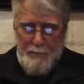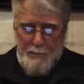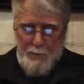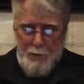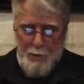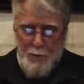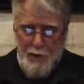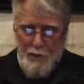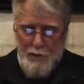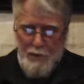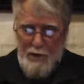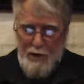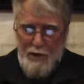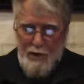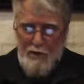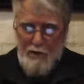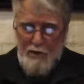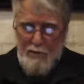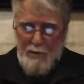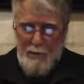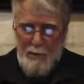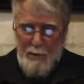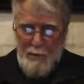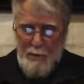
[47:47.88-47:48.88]
So
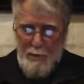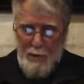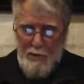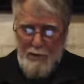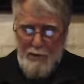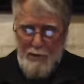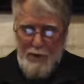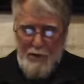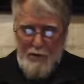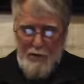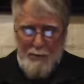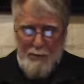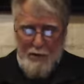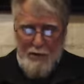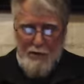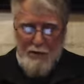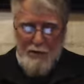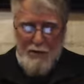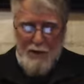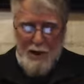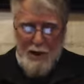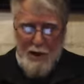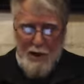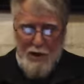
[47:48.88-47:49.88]
1,000 from 1,000 means
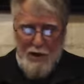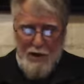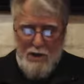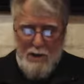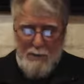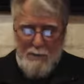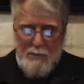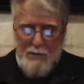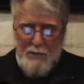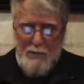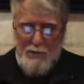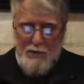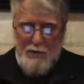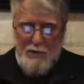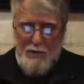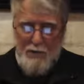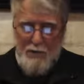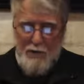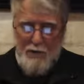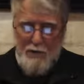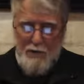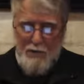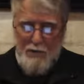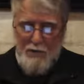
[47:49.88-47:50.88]
a large number of
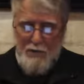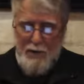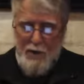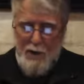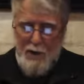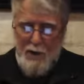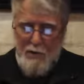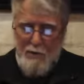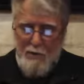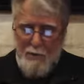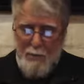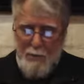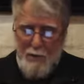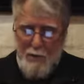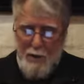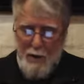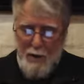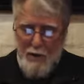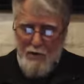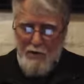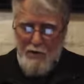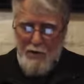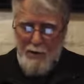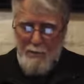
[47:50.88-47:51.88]
successors taking from a
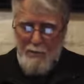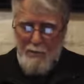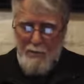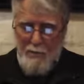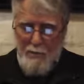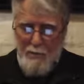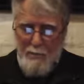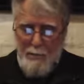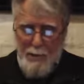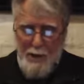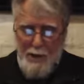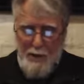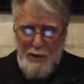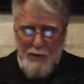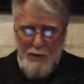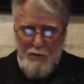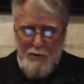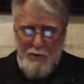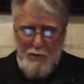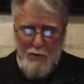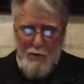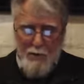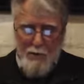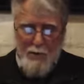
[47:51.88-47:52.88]
large number of
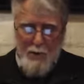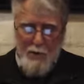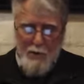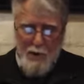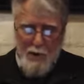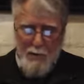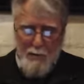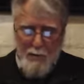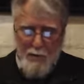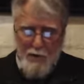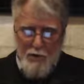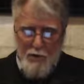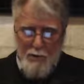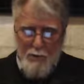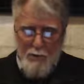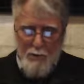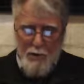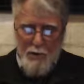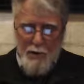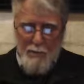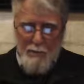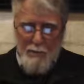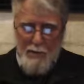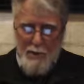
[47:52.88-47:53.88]
companions, which was only
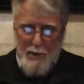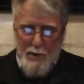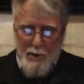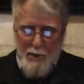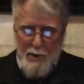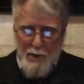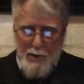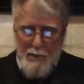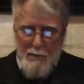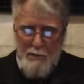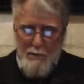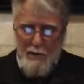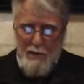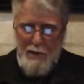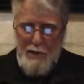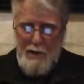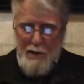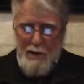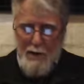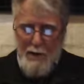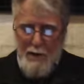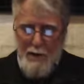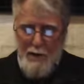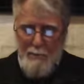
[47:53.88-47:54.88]
possible in Medina,
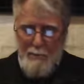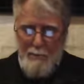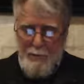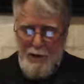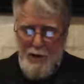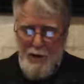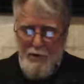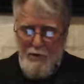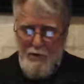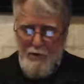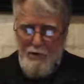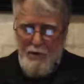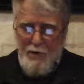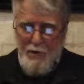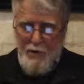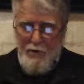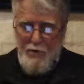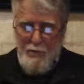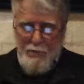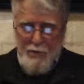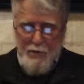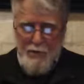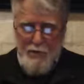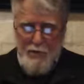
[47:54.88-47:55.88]
and implies a
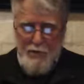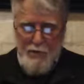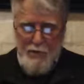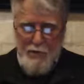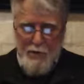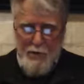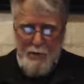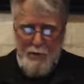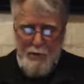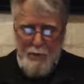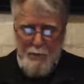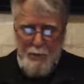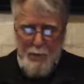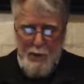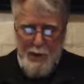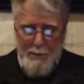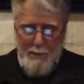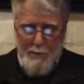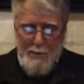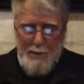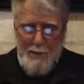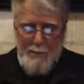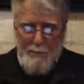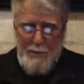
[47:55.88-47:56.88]
transmission that was
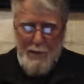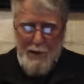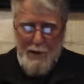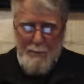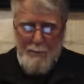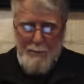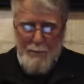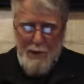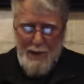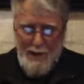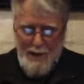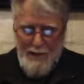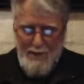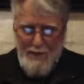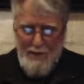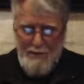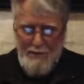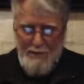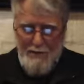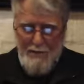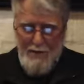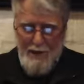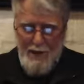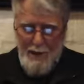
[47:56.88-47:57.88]
primarily by
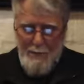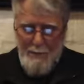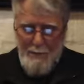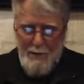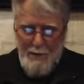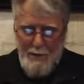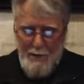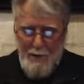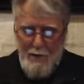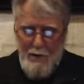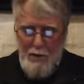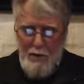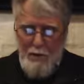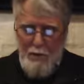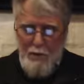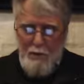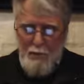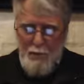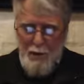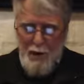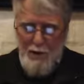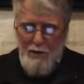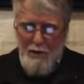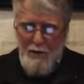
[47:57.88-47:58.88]
practice, amal,
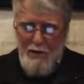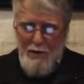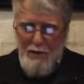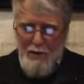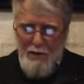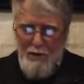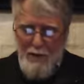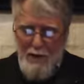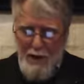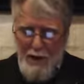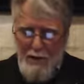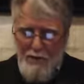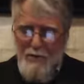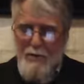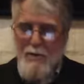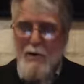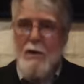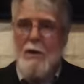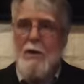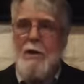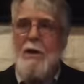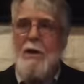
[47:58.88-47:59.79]
rather than text,